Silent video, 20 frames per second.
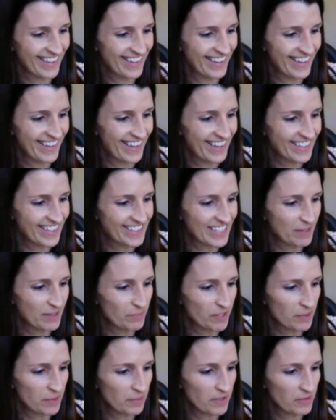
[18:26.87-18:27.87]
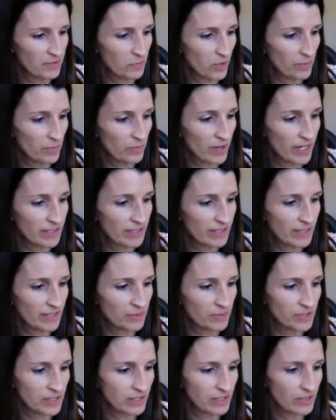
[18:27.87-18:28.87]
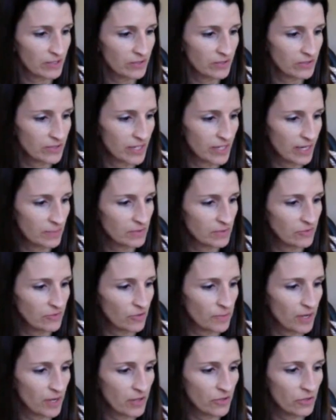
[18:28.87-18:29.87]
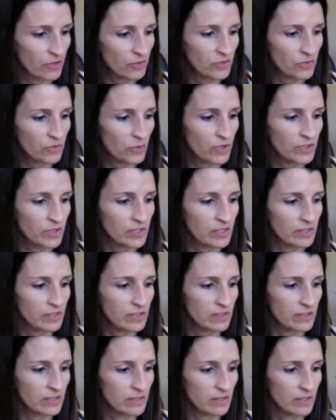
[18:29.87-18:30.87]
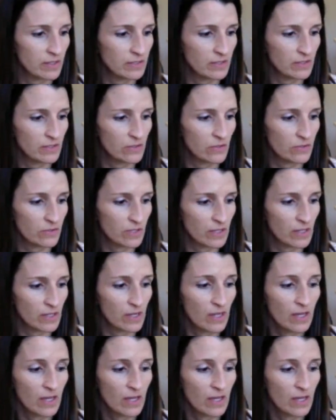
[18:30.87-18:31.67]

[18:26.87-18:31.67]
like Stampin' Up, but it's more pricey. I use stamps from other sources. That's Susan.